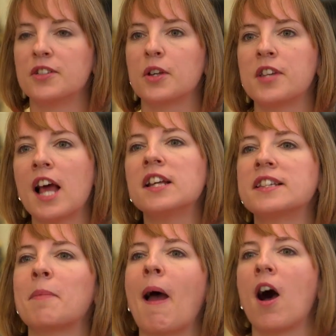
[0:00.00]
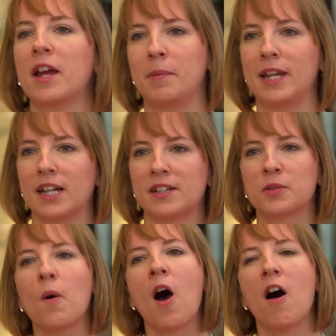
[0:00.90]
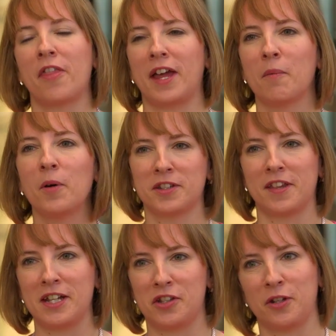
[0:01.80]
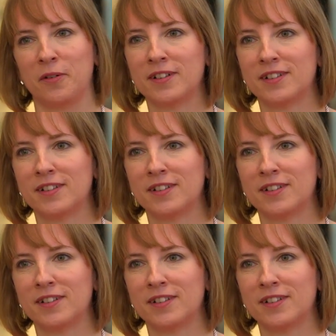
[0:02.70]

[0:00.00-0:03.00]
So tell us about about iBeacons. What are they and what do they do?